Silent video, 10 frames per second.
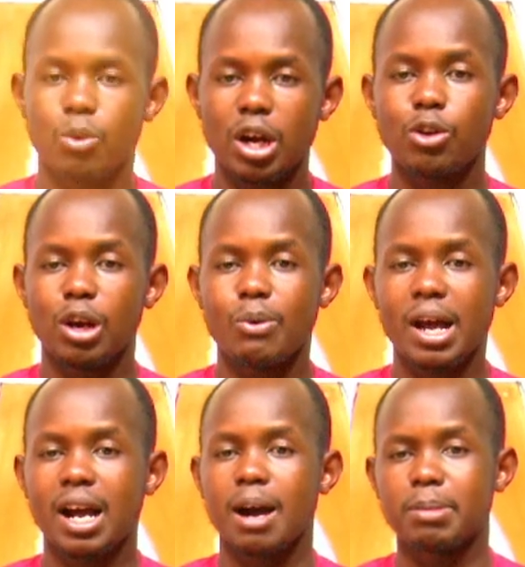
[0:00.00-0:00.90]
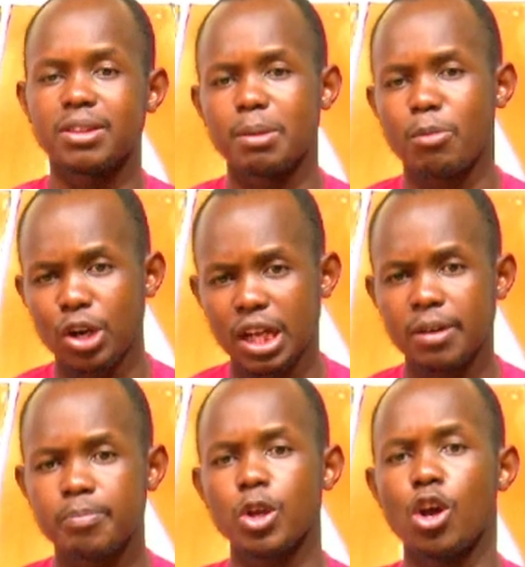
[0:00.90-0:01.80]
you will wake up in the morning,
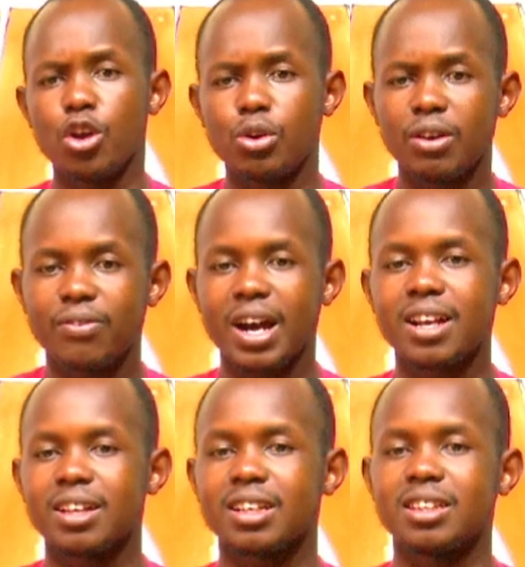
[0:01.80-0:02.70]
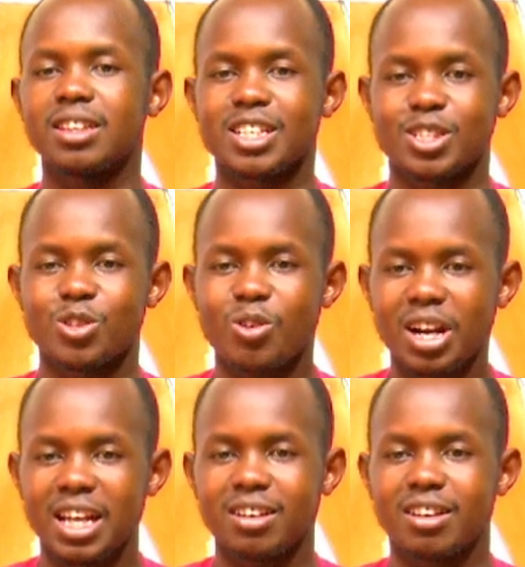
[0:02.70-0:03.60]
you'll find that there's no rain,
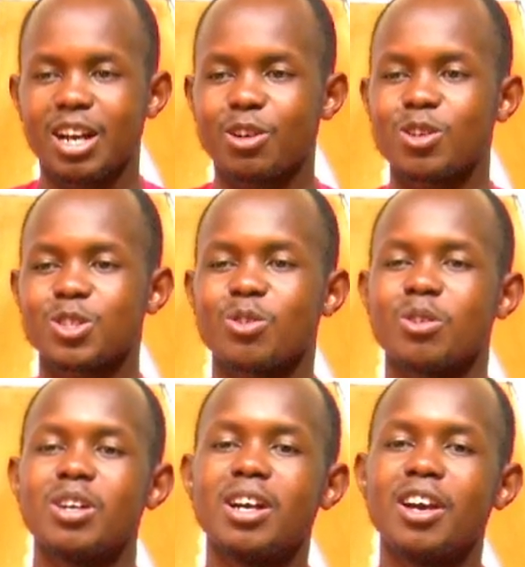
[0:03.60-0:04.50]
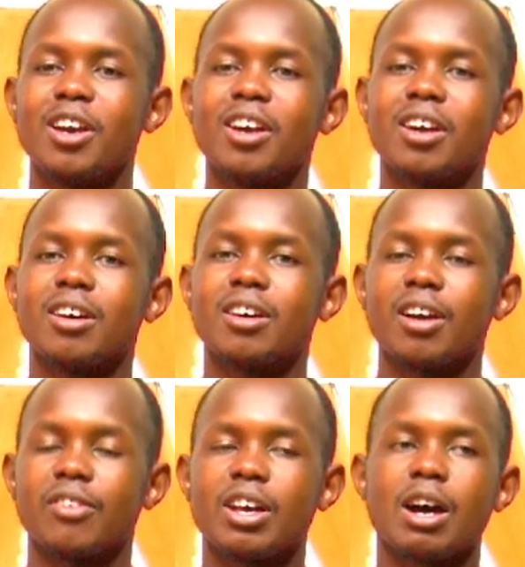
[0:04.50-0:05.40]
and also
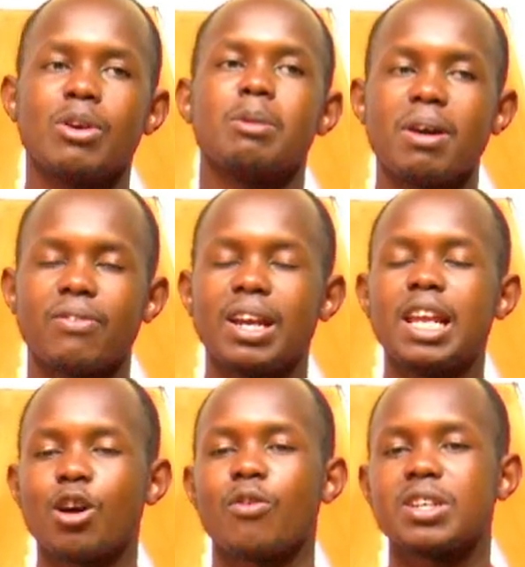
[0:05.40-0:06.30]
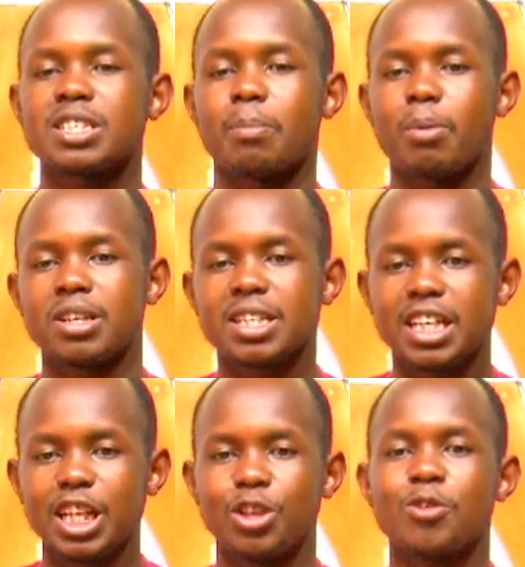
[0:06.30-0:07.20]
there will be a feeling of disappointed in
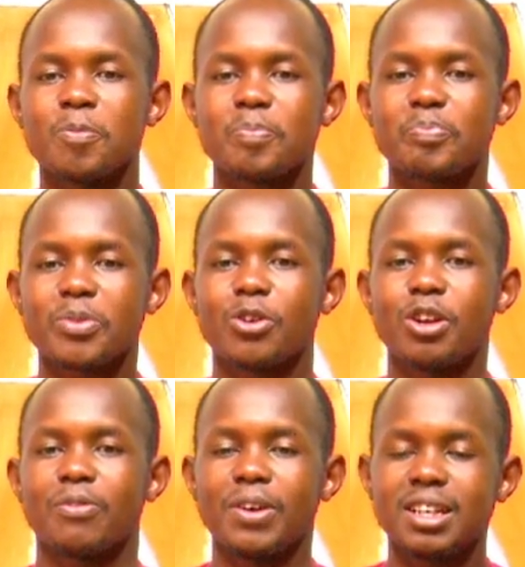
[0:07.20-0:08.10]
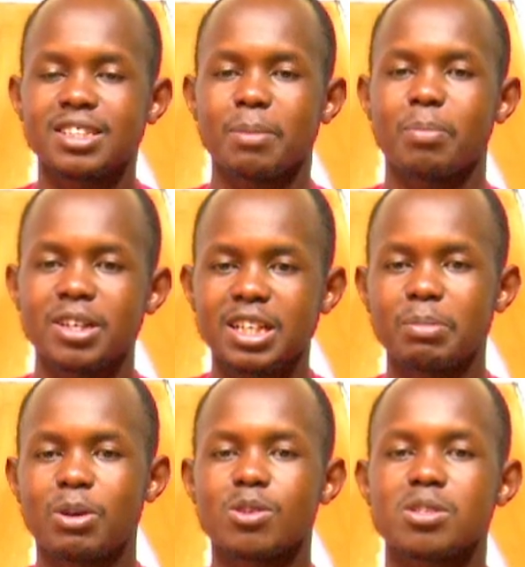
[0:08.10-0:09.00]
you. You'll feel disappointed because